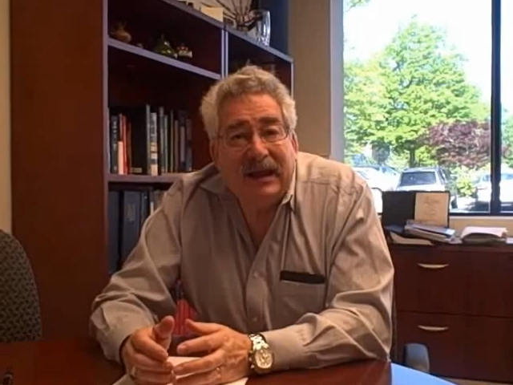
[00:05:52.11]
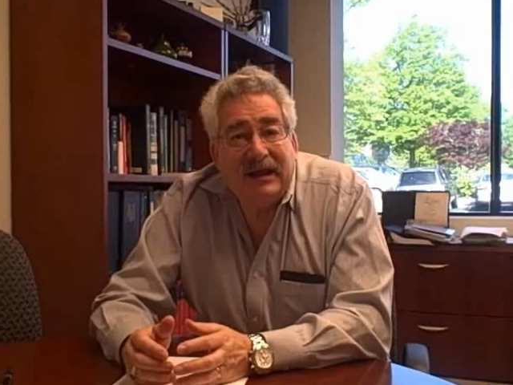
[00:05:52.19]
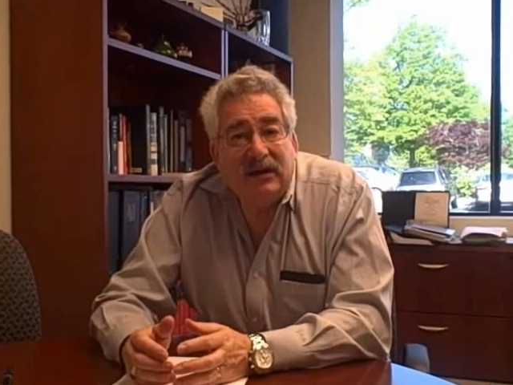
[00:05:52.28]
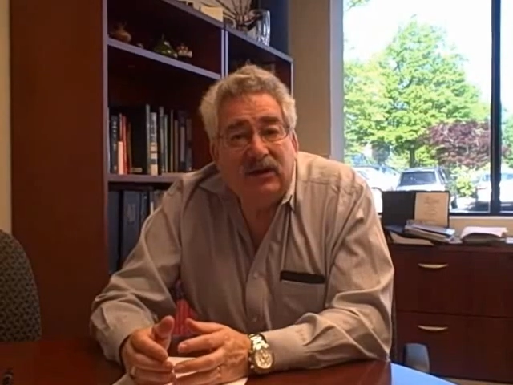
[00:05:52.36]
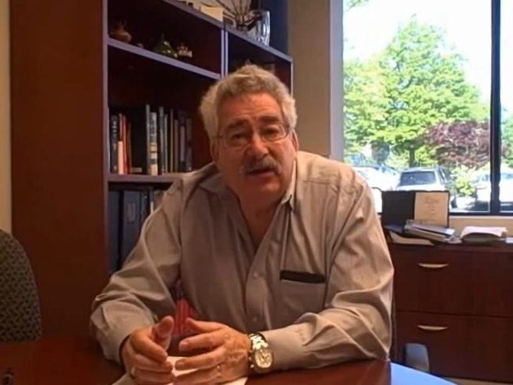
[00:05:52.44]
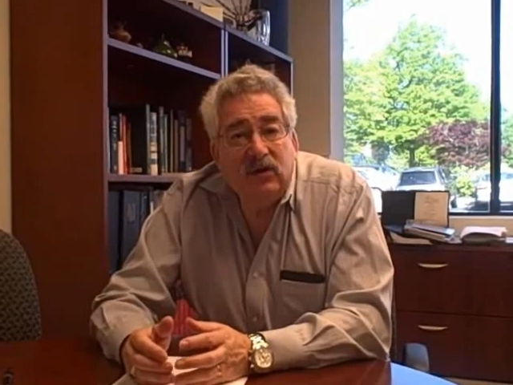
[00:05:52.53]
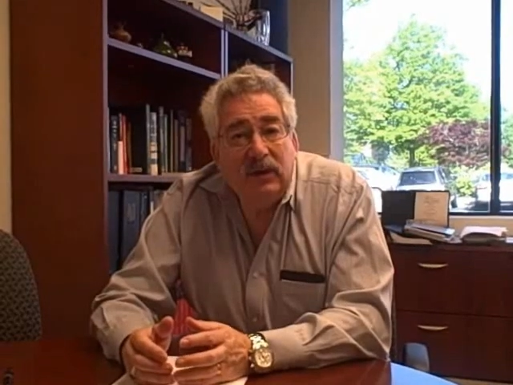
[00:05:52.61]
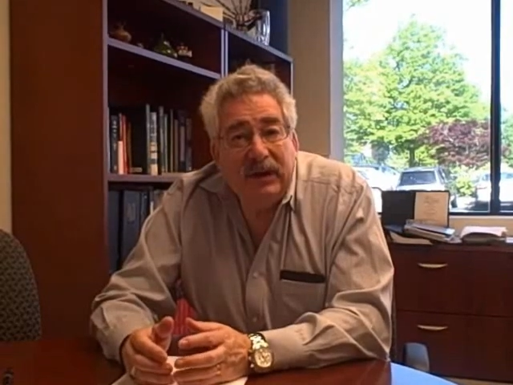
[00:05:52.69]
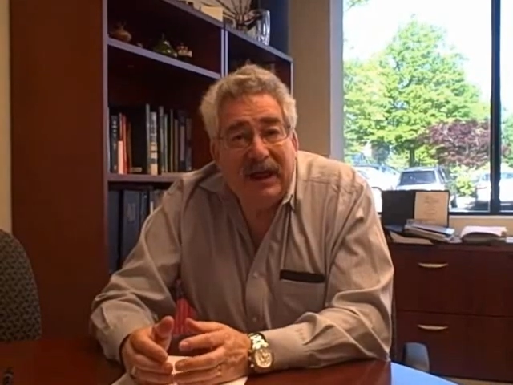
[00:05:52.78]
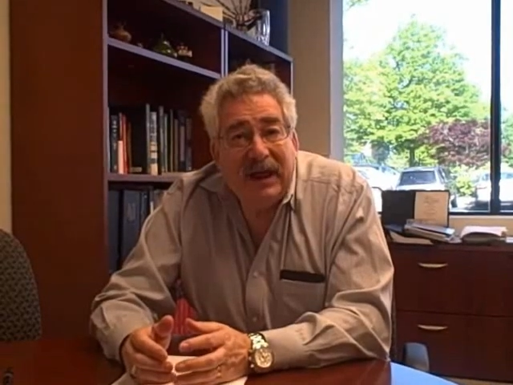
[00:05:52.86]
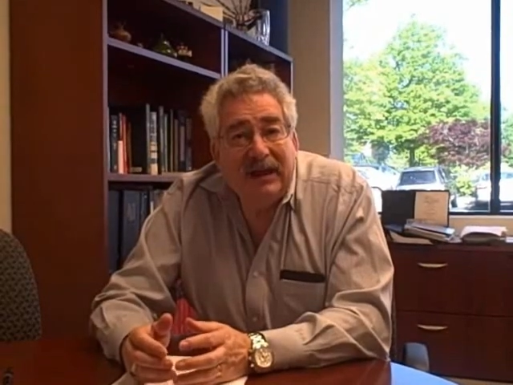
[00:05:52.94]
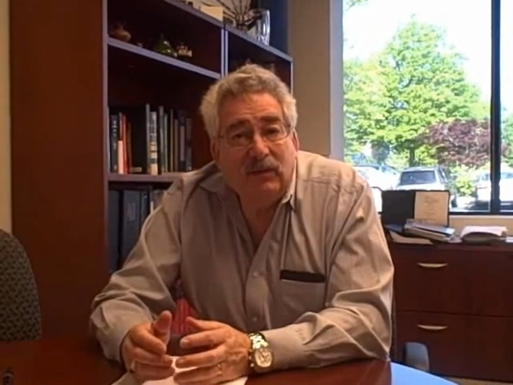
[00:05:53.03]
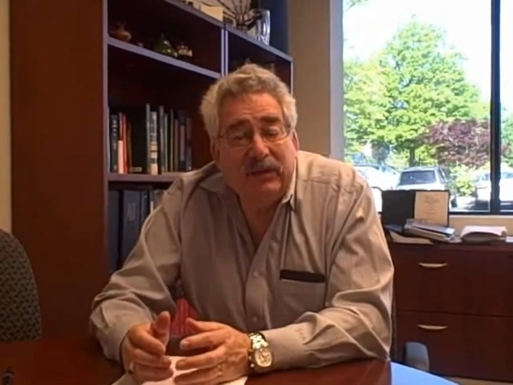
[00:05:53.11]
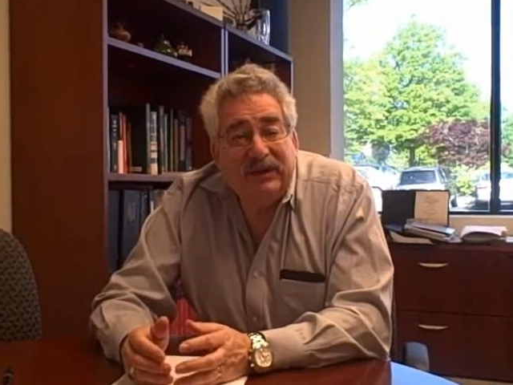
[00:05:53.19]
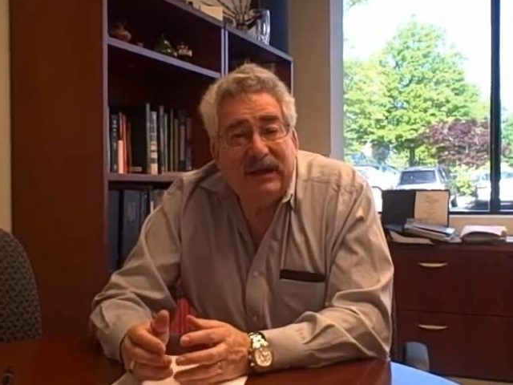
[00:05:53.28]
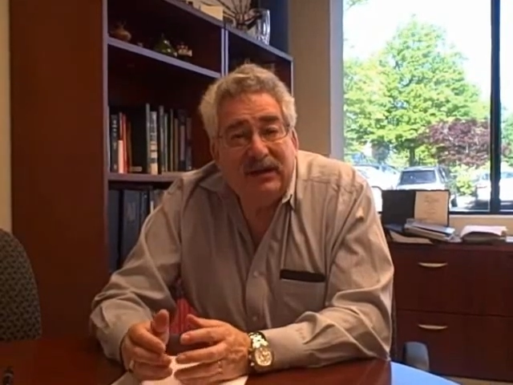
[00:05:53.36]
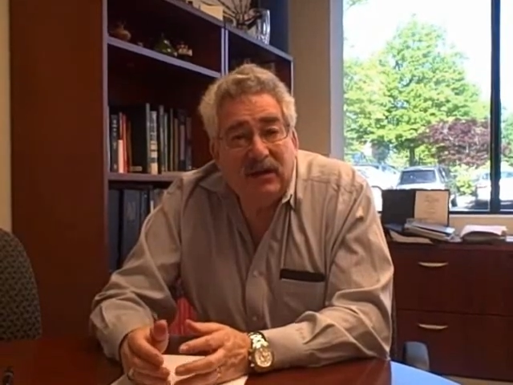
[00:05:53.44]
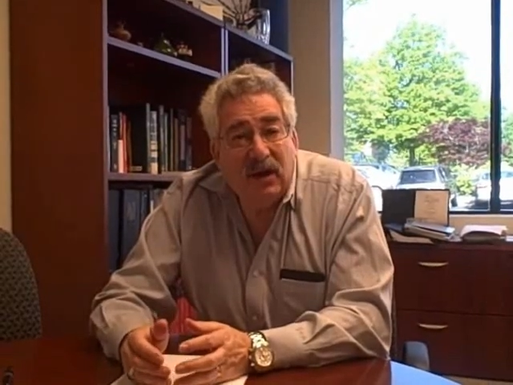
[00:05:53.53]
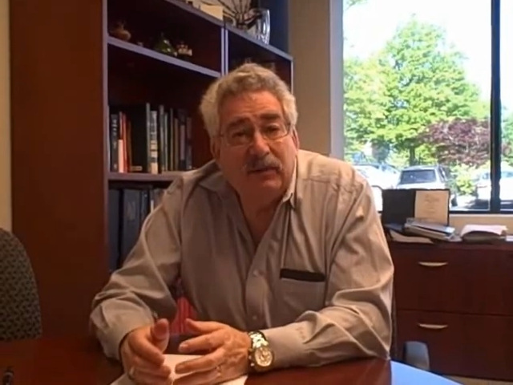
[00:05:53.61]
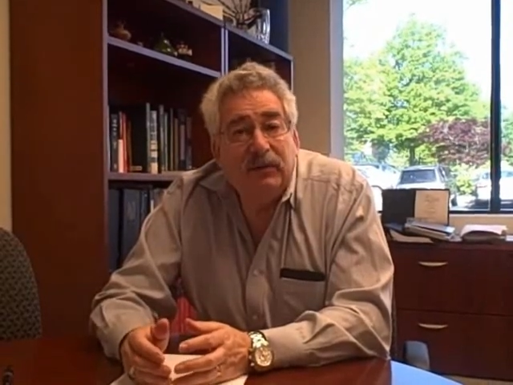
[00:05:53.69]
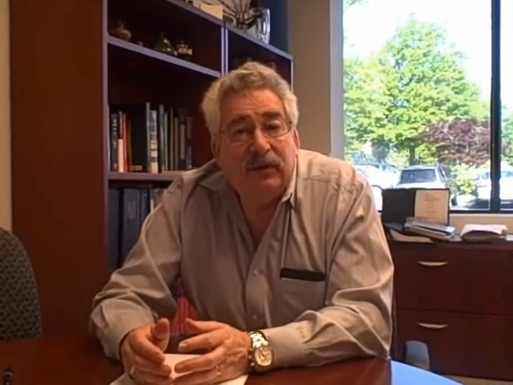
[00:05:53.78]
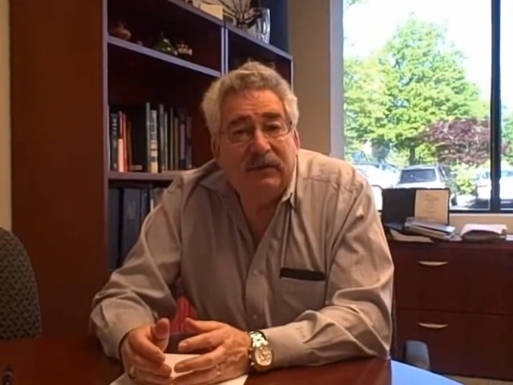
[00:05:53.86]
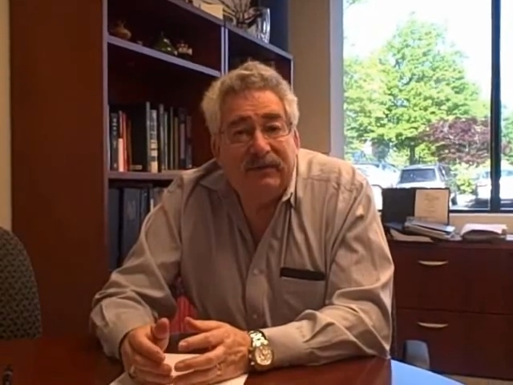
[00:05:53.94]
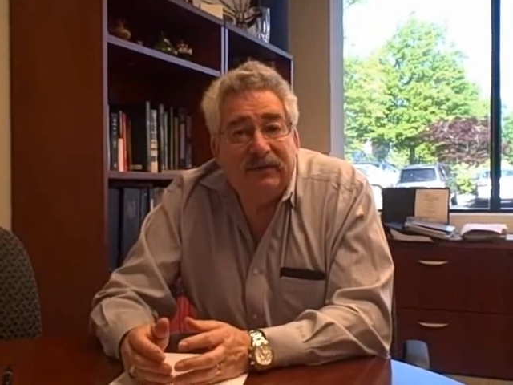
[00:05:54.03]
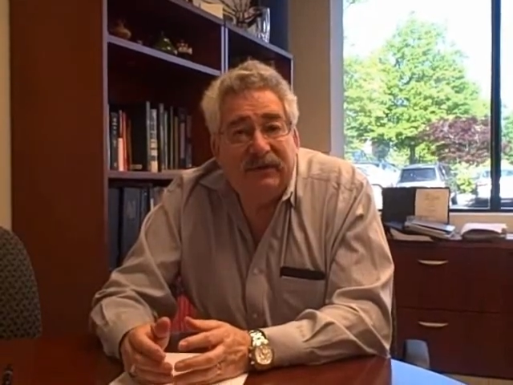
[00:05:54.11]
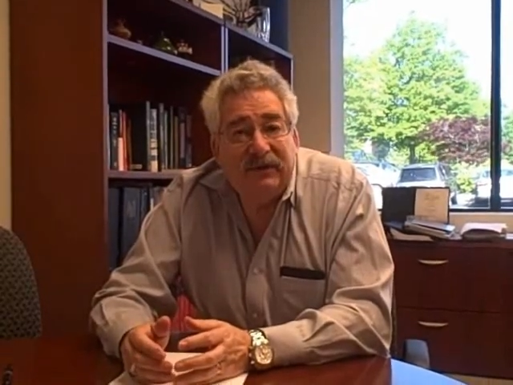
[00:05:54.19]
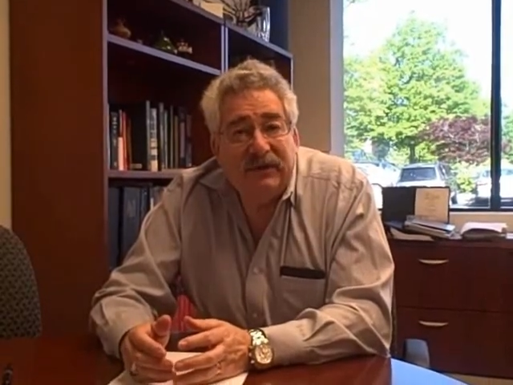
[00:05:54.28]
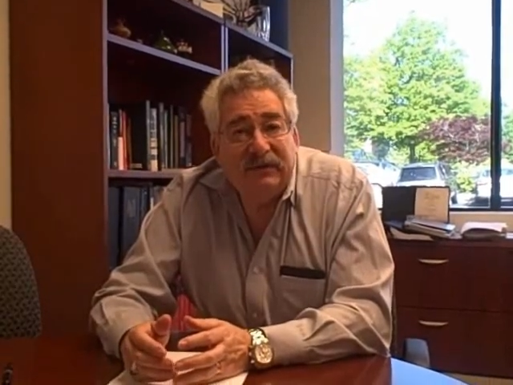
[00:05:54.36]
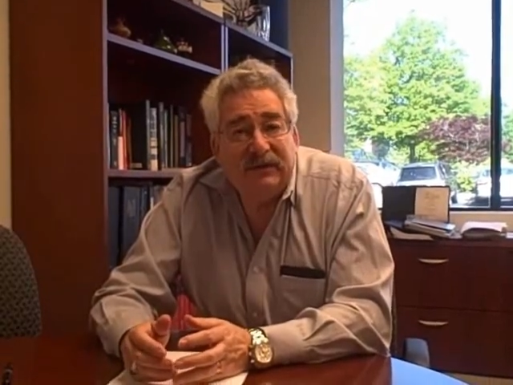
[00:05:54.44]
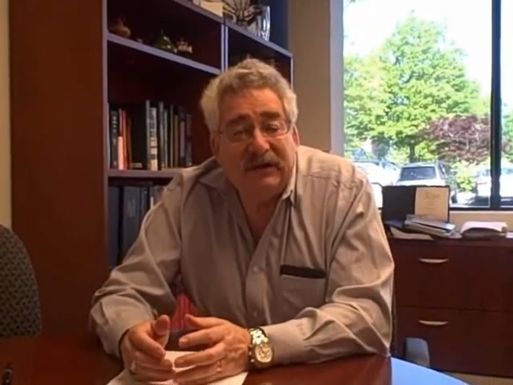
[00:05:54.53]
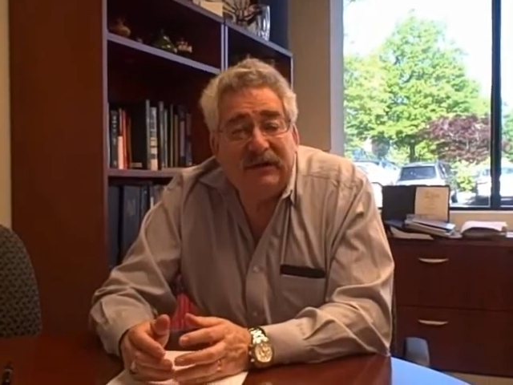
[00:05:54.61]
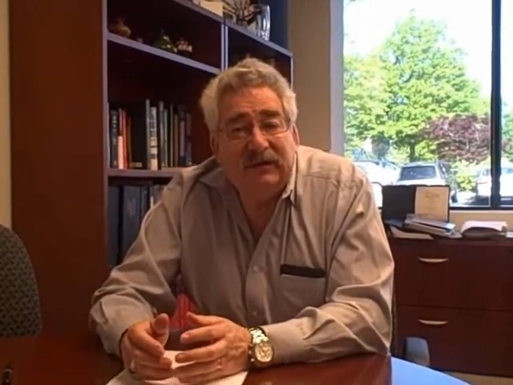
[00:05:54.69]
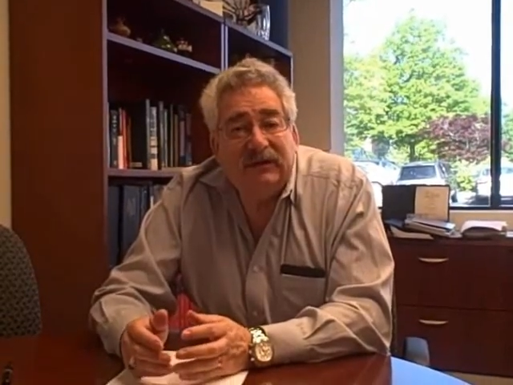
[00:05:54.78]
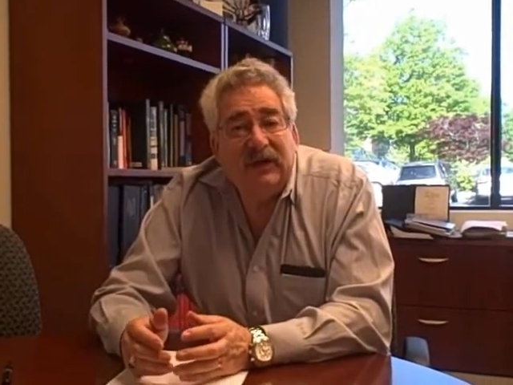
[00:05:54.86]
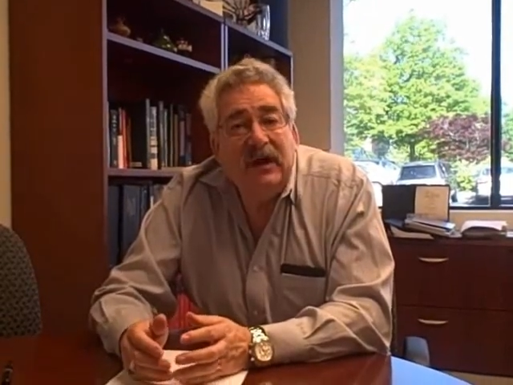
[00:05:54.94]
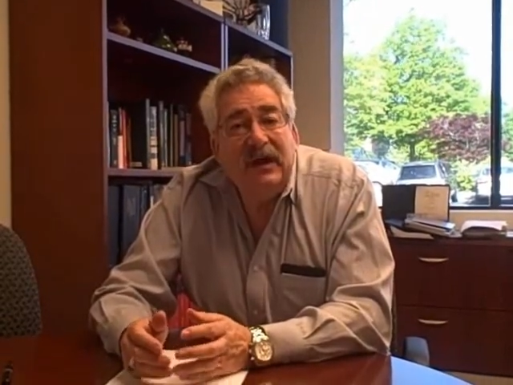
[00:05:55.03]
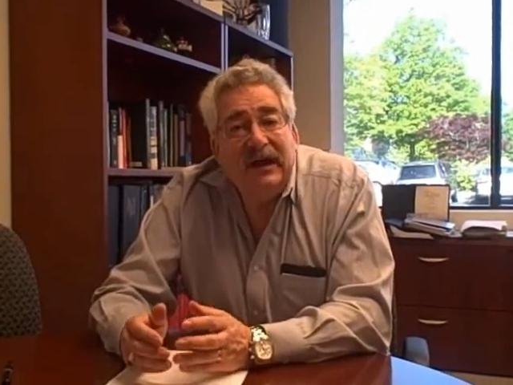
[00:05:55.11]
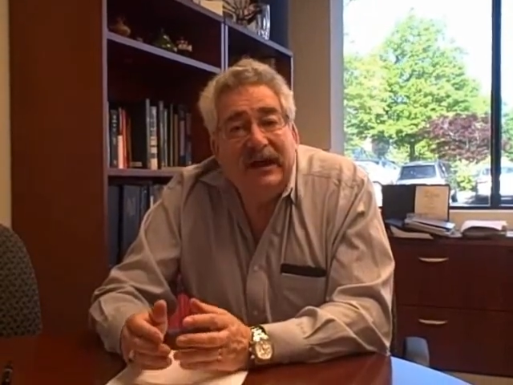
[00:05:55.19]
a Q and A with a number of physicians